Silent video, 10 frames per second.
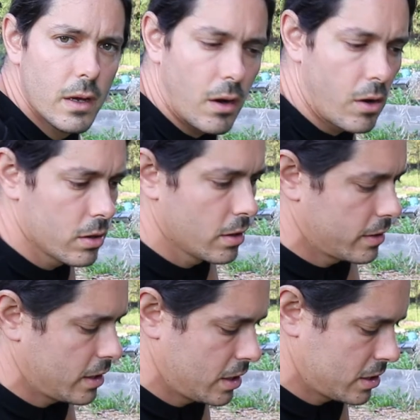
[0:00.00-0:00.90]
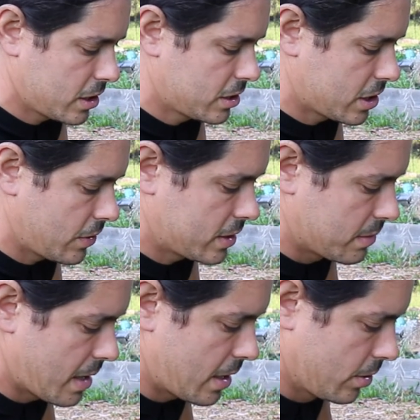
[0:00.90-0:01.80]
all of these cherry
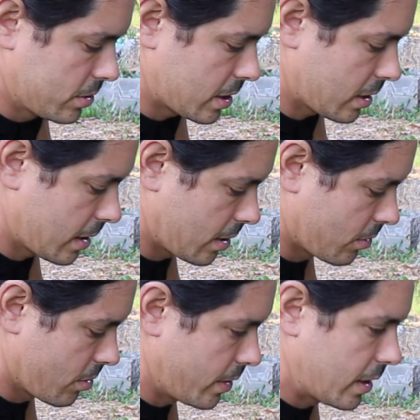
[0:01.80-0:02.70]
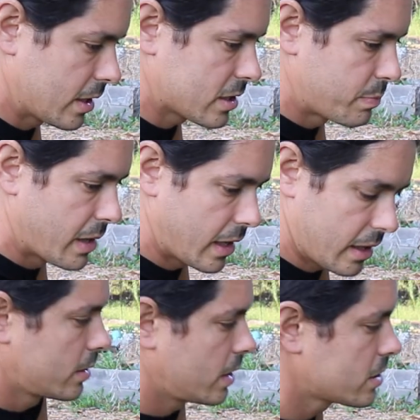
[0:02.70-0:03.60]
tomatoes that are growing in this
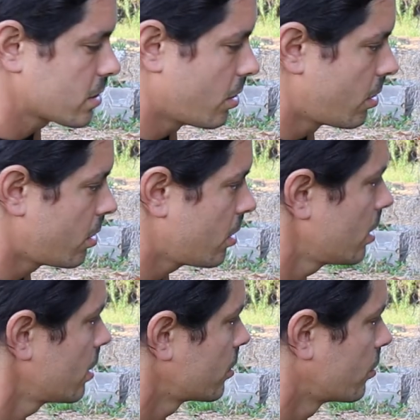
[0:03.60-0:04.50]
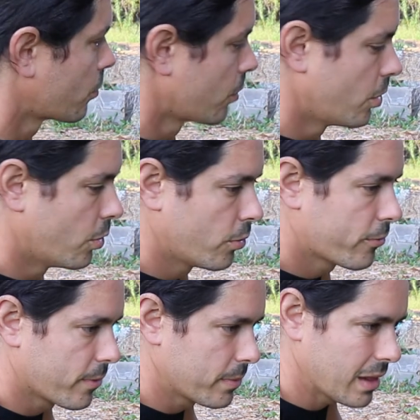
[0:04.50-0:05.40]
bed, these all grew
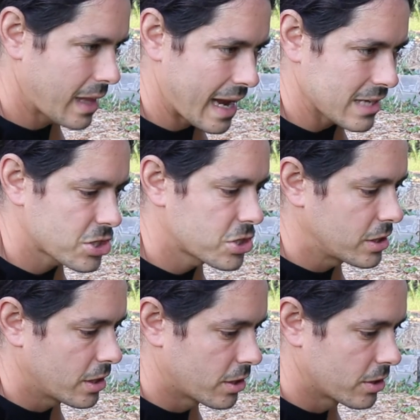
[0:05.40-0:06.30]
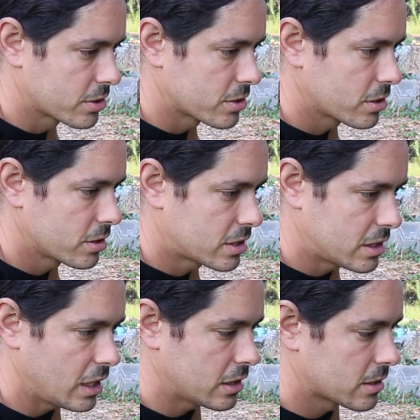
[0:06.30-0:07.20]
from last year's
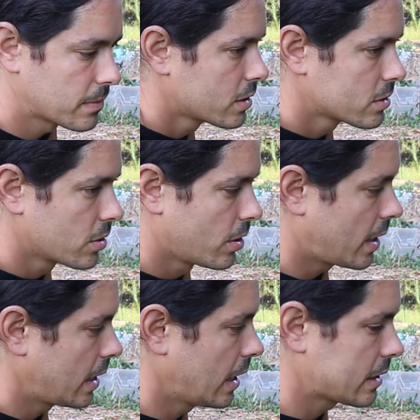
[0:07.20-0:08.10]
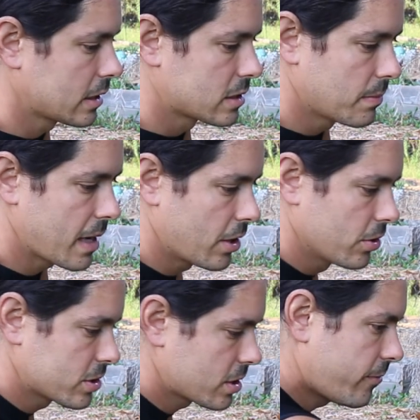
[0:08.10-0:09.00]
seeds. So I let the
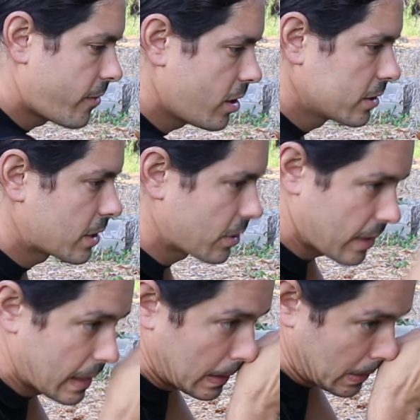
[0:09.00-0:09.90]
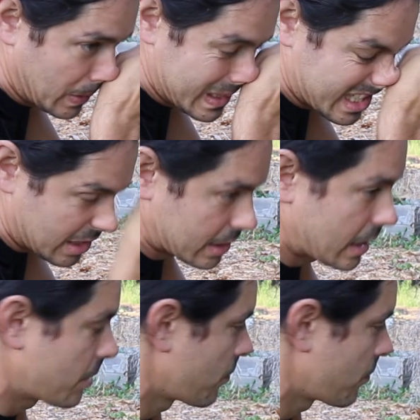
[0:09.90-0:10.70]
tomatoes fall into the ground, the ones that are kind of